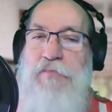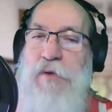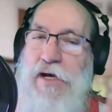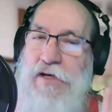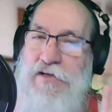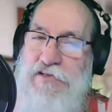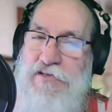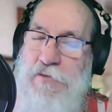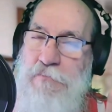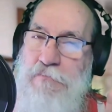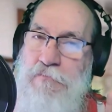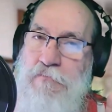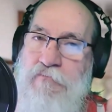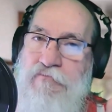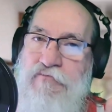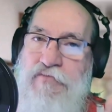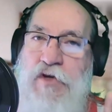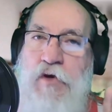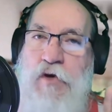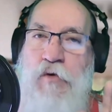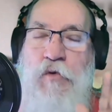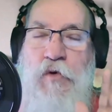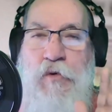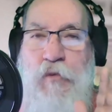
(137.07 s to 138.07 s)
But
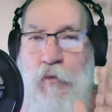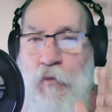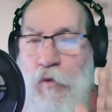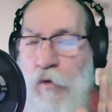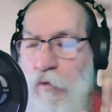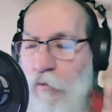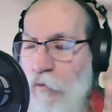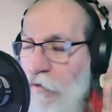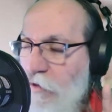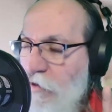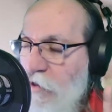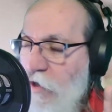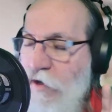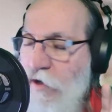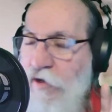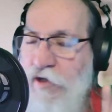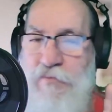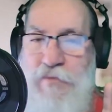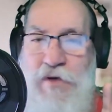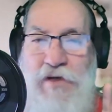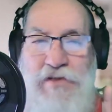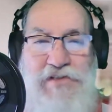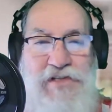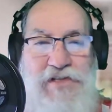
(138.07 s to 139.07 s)
what we're
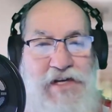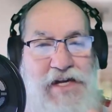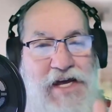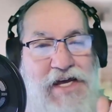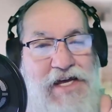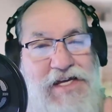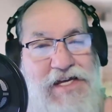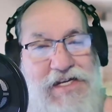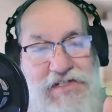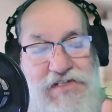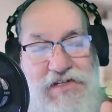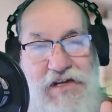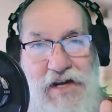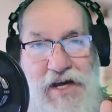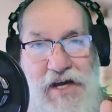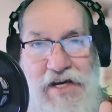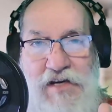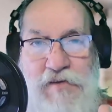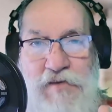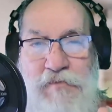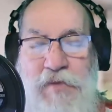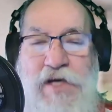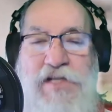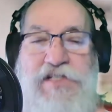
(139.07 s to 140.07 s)
talking about today is a
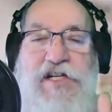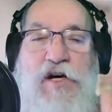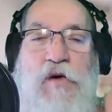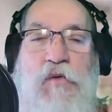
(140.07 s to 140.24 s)
landing page.